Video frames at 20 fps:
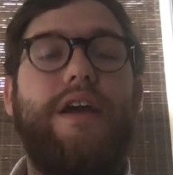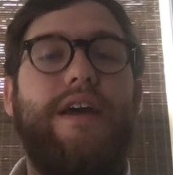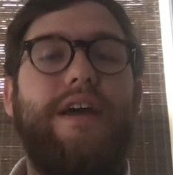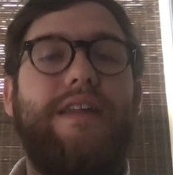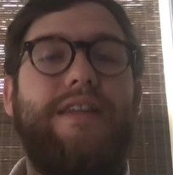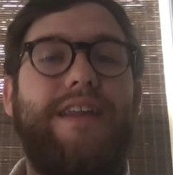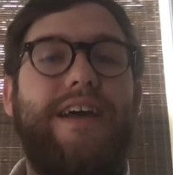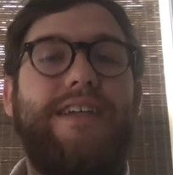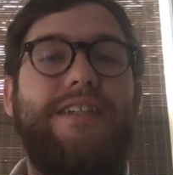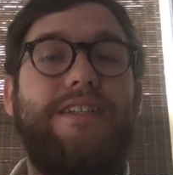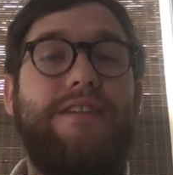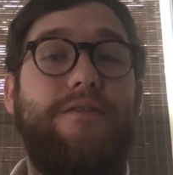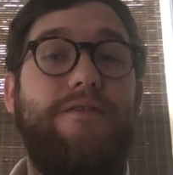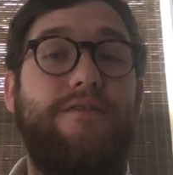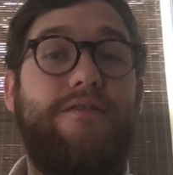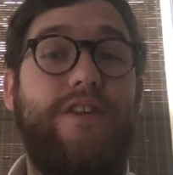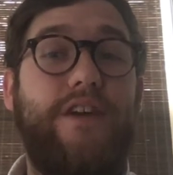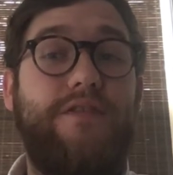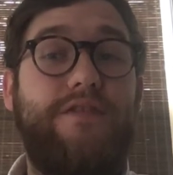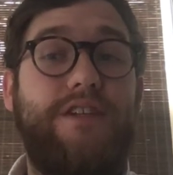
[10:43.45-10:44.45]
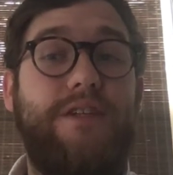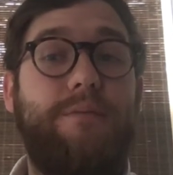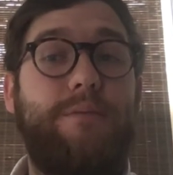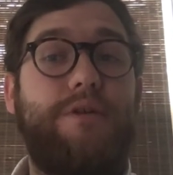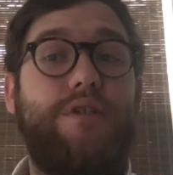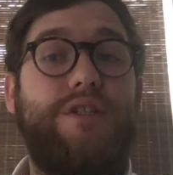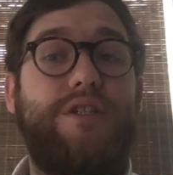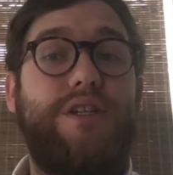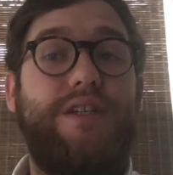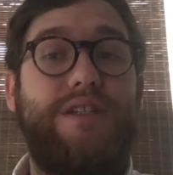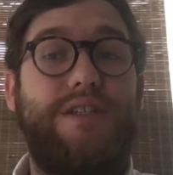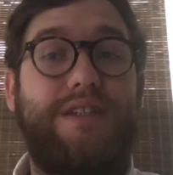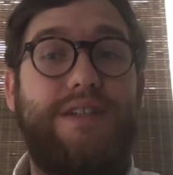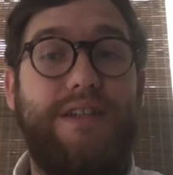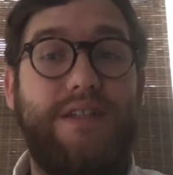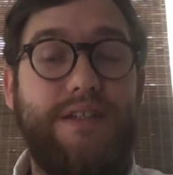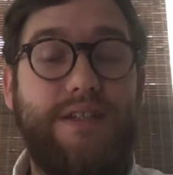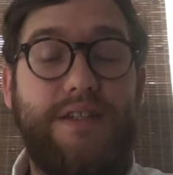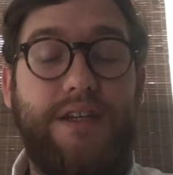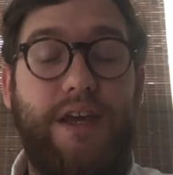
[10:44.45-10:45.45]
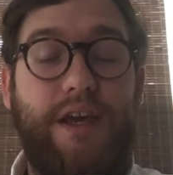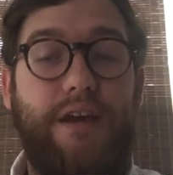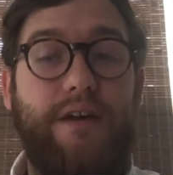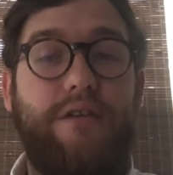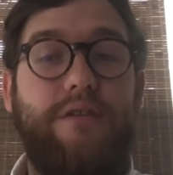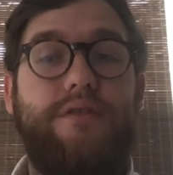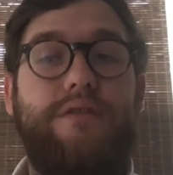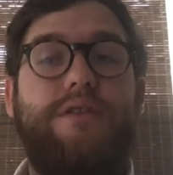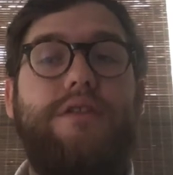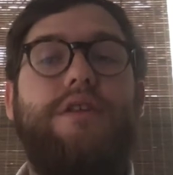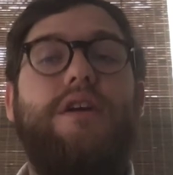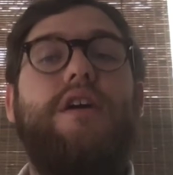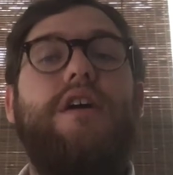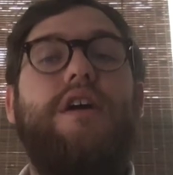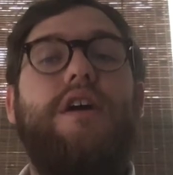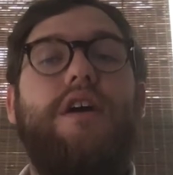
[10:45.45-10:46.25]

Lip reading: and that's a 50% discount